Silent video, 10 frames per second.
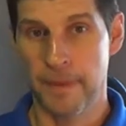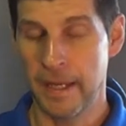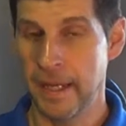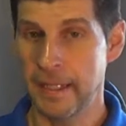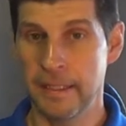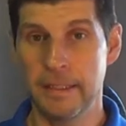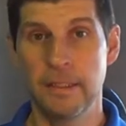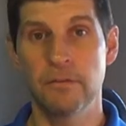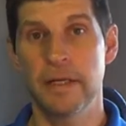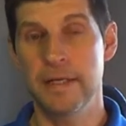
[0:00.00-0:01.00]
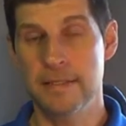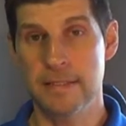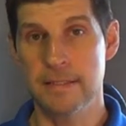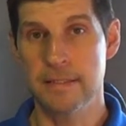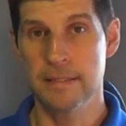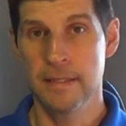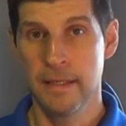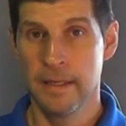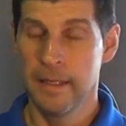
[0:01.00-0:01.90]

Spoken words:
hanging knee raises.